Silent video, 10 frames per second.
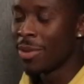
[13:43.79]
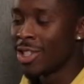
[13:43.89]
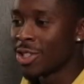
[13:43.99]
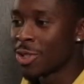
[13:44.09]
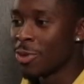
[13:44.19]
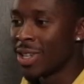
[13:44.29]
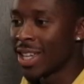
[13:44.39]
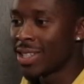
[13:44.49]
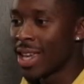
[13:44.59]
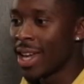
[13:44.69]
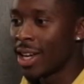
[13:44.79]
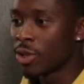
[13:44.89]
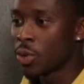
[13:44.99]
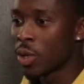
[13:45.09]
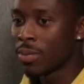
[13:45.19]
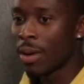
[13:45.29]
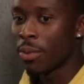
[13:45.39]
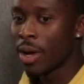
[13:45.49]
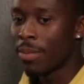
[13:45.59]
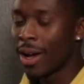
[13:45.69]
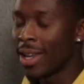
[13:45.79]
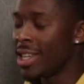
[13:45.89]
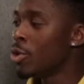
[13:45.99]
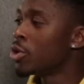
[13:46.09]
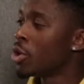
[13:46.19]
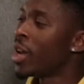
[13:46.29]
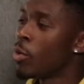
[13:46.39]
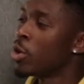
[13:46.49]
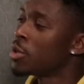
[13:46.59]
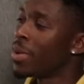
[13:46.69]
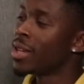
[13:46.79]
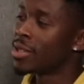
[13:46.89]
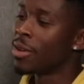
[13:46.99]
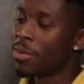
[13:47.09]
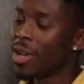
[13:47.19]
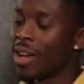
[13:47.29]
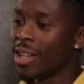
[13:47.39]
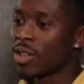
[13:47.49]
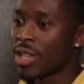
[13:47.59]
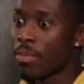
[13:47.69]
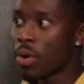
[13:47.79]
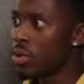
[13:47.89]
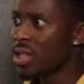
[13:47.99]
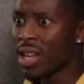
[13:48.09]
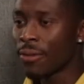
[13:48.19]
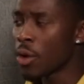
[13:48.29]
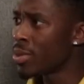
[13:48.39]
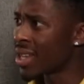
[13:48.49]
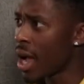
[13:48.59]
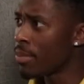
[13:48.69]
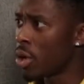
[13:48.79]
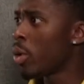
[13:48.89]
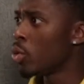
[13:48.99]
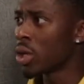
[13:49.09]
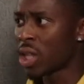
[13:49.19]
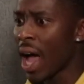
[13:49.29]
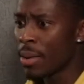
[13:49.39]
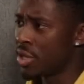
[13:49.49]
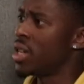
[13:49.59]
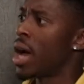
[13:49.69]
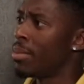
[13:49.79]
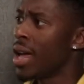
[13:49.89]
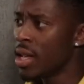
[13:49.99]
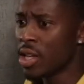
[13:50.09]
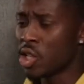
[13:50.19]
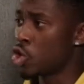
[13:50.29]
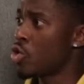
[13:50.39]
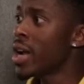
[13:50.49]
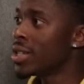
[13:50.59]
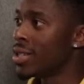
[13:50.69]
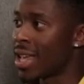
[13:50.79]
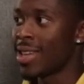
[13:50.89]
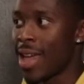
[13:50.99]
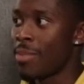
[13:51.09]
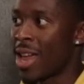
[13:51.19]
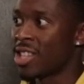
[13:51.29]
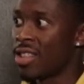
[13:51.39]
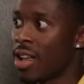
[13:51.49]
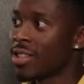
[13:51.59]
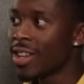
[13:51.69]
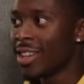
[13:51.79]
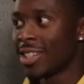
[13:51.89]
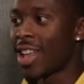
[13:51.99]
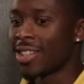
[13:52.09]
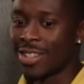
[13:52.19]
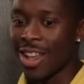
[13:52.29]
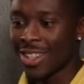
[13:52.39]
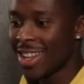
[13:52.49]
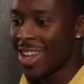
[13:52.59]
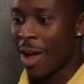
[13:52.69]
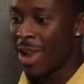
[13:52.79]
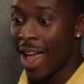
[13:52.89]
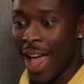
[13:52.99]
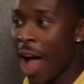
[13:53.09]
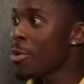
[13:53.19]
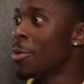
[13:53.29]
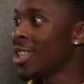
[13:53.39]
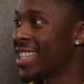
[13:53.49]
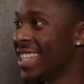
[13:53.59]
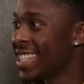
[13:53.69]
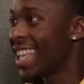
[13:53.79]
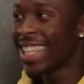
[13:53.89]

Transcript: into school the next day and I was talking to my boy about it and he also like watched bear stuff a bit earlier. I was like, bro, you seen that film with DiCaprio and all the diamonds and that? I'm like, this is crazy. He's like, yeah, man, it's nuts. It's nuts. I'm like, how are we watching this?